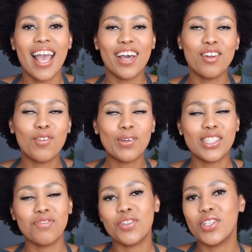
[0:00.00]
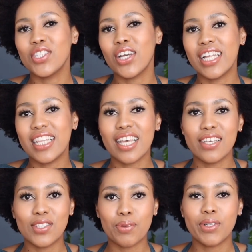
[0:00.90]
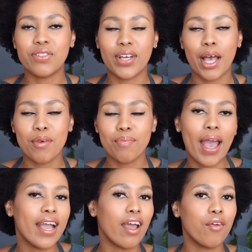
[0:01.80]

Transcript: And of course, if you're returning, thank you so much for coming back.